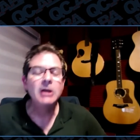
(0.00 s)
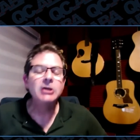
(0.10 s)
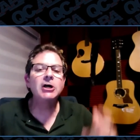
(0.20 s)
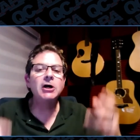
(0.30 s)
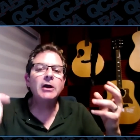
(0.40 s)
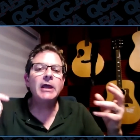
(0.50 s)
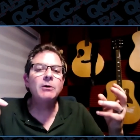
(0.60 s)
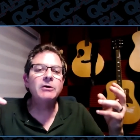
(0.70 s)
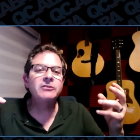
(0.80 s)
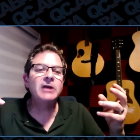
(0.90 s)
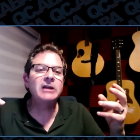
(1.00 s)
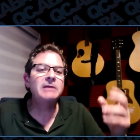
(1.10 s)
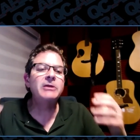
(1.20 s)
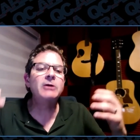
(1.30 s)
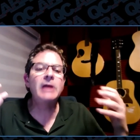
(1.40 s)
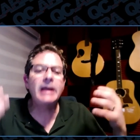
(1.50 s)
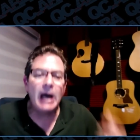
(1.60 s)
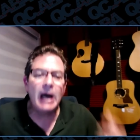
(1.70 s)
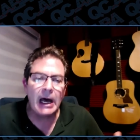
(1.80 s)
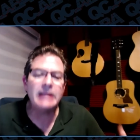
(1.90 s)
So it was, except they were like
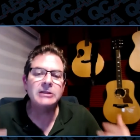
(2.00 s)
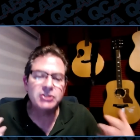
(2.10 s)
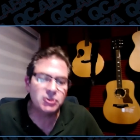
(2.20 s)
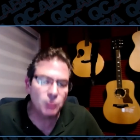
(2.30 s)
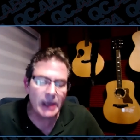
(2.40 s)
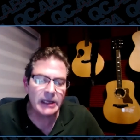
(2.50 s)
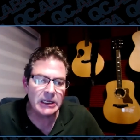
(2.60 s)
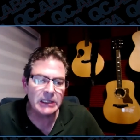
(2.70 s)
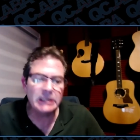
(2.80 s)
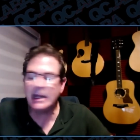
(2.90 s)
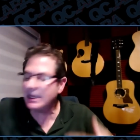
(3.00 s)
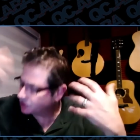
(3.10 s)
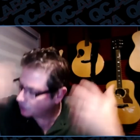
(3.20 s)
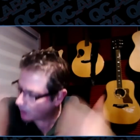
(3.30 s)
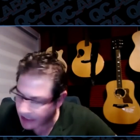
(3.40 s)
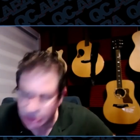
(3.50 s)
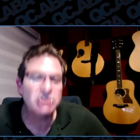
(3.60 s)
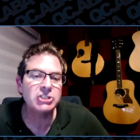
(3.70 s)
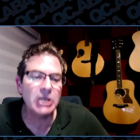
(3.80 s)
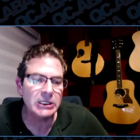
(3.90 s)
hot and sweaty and had
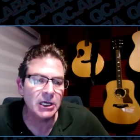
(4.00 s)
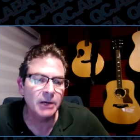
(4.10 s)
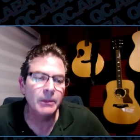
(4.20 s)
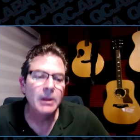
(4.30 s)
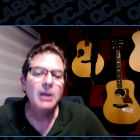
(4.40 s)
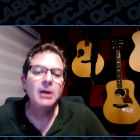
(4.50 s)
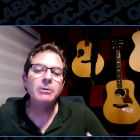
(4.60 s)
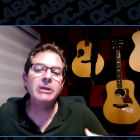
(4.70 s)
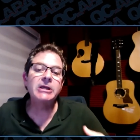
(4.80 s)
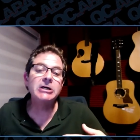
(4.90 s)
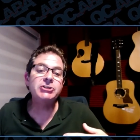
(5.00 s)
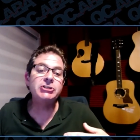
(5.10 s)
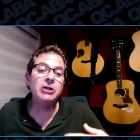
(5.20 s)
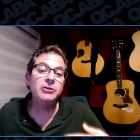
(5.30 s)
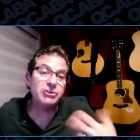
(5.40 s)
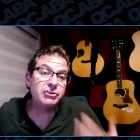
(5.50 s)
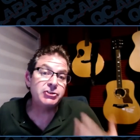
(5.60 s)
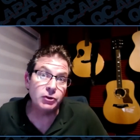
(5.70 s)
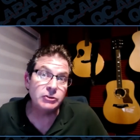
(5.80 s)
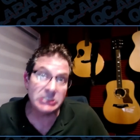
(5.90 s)
scratches on them because, you know, this
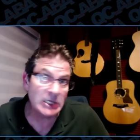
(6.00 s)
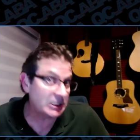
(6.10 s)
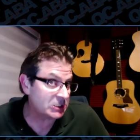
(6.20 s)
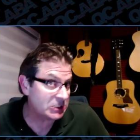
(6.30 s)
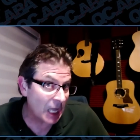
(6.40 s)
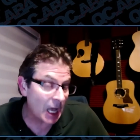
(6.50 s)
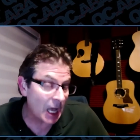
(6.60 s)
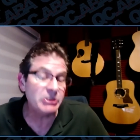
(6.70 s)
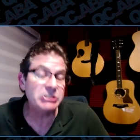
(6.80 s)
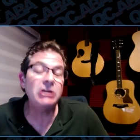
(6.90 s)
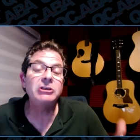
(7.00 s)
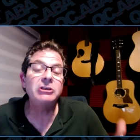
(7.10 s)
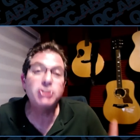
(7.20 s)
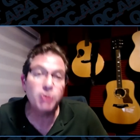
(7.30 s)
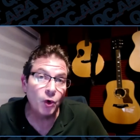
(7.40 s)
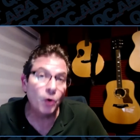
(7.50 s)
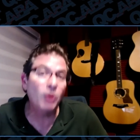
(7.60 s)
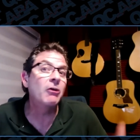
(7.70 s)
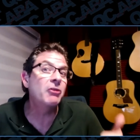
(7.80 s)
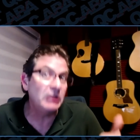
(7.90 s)
dude did not stop until he
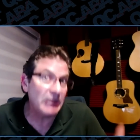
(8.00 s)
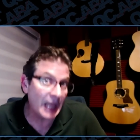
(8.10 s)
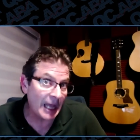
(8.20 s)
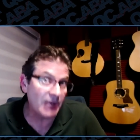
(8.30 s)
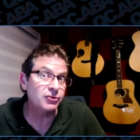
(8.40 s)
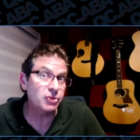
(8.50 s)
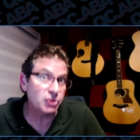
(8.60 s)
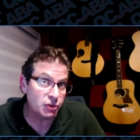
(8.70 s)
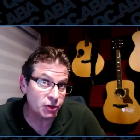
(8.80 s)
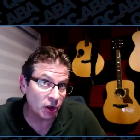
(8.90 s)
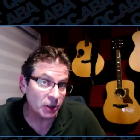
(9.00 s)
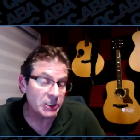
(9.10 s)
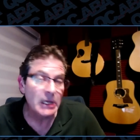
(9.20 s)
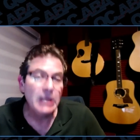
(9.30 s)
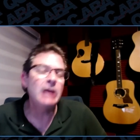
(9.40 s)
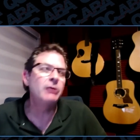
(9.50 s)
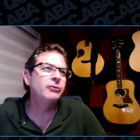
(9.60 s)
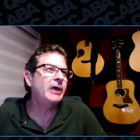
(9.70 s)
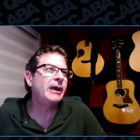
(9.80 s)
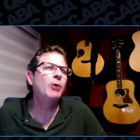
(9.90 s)
tore the last shirt. It was
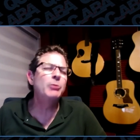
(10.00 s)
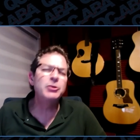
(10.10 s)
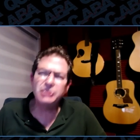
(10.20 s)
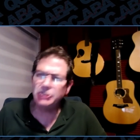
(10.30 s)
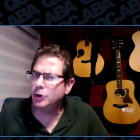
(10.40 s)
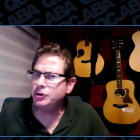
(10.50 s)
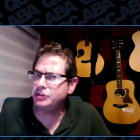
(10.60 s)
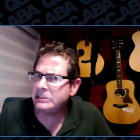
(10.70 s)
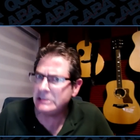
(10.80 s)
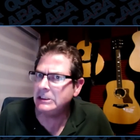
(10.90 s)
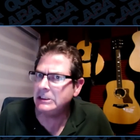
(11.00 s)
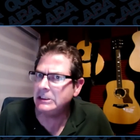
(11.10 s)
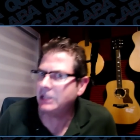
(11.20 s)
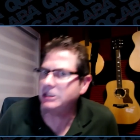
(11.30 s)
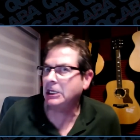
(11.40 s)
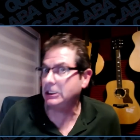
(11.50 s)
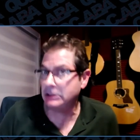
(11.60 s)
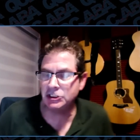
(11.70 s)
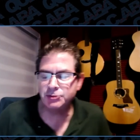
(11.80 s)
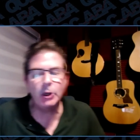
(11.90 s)
like almost an O C D like thing at
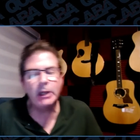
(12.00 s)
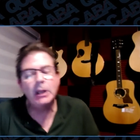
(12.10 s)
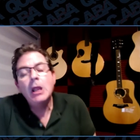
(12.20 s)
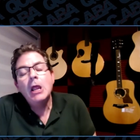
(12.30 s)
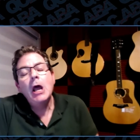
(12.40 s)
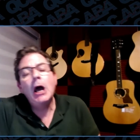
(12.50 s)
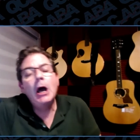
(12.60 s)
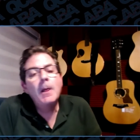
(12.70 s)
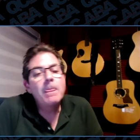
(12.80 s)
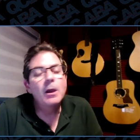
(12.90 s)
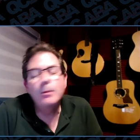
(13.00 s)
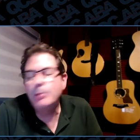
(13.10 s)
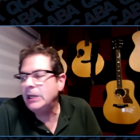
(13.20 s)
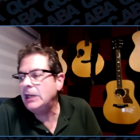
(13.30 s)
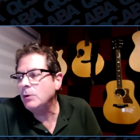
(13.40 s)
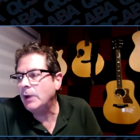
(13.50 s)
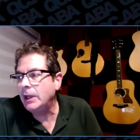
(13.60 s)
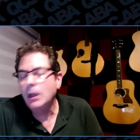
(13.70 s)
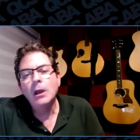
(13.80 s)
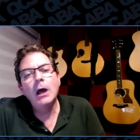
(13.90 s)
this point. Um, but anyway,
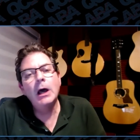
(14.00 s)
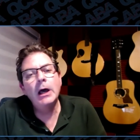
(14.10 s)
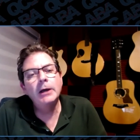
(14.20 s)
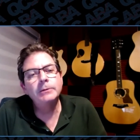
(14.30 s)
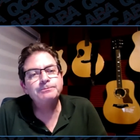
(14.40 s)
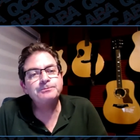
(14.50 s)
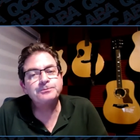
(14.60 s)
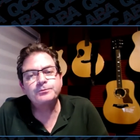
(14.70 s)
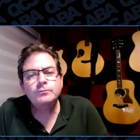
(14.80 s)
um,